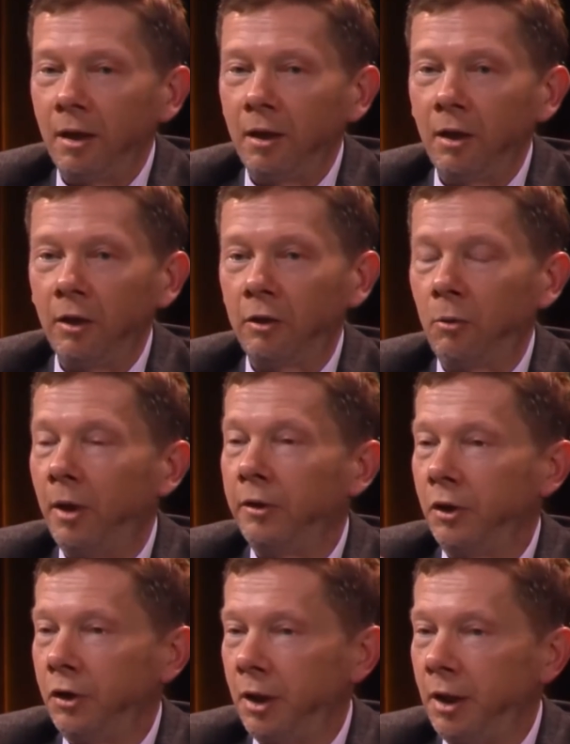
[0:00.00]
Quite a
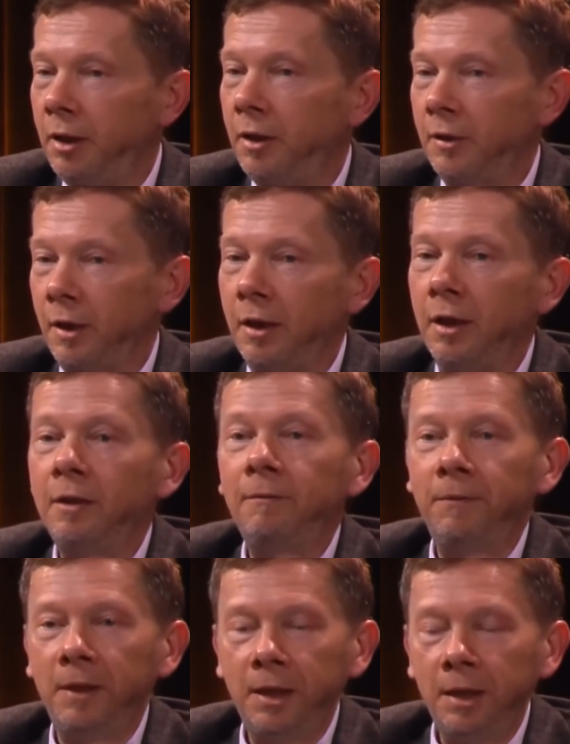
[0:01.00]
genius in his
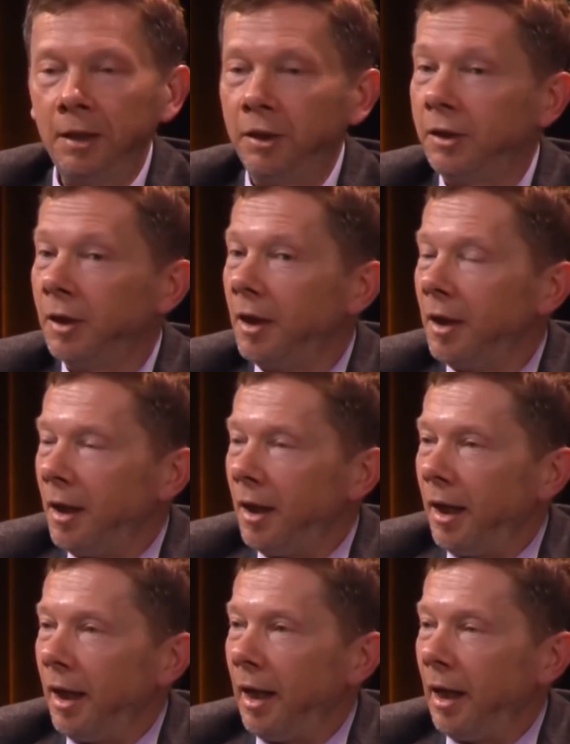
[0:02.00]
field,
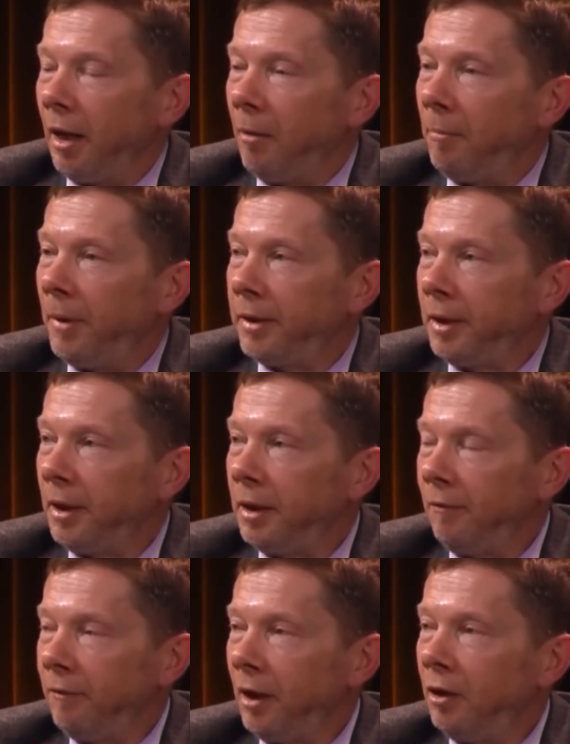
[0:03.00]
but he
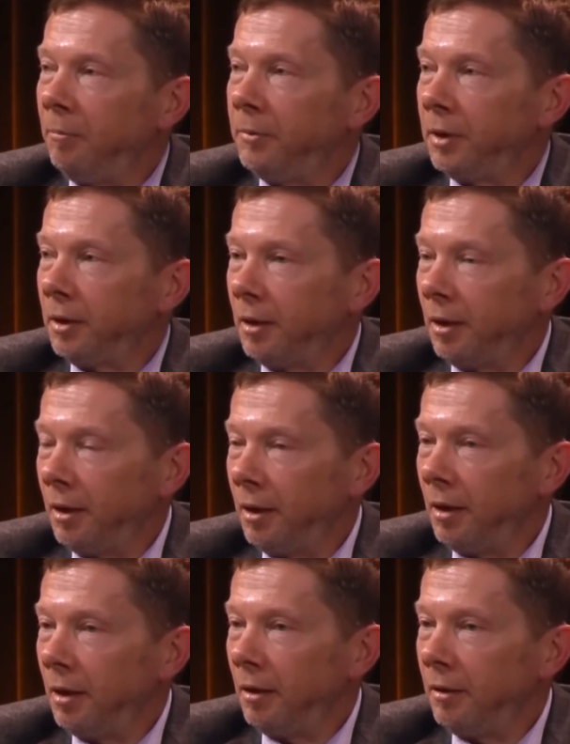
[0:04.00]
developed
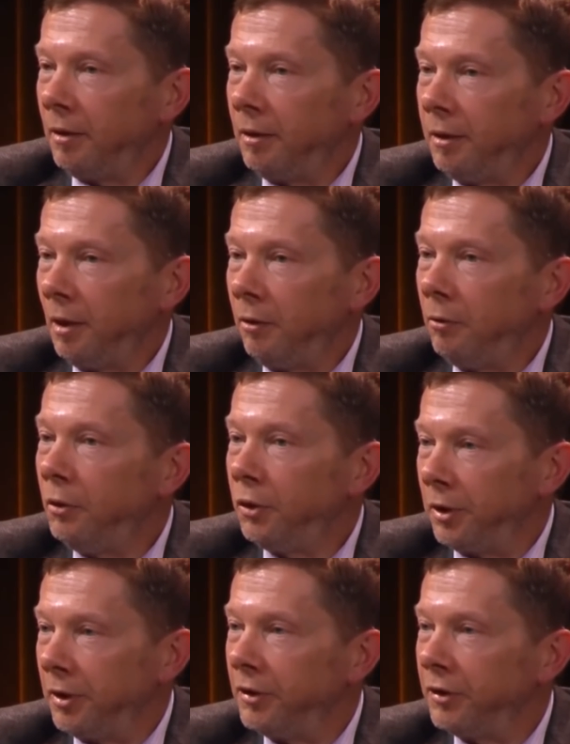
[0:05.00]

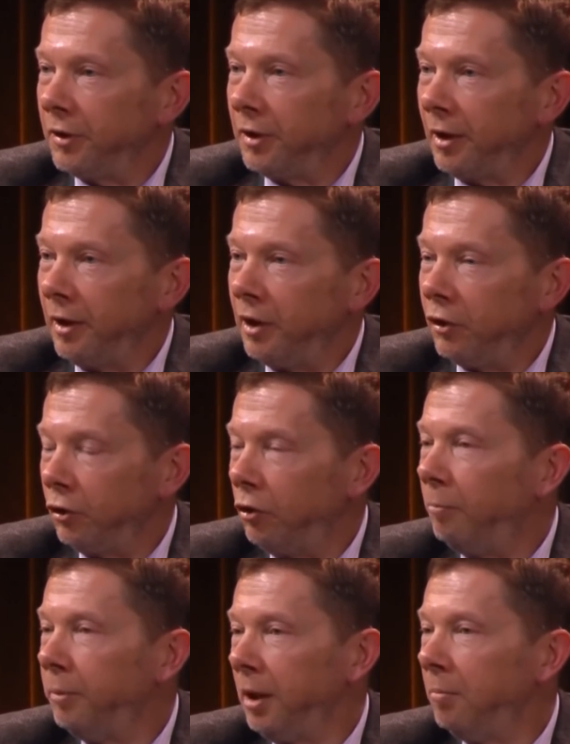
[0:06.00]
delusions. He saw
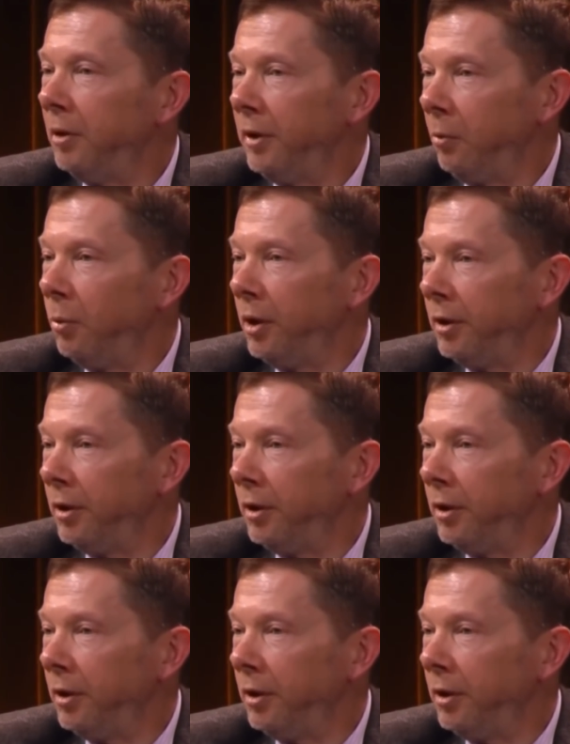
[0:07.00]
people that weren't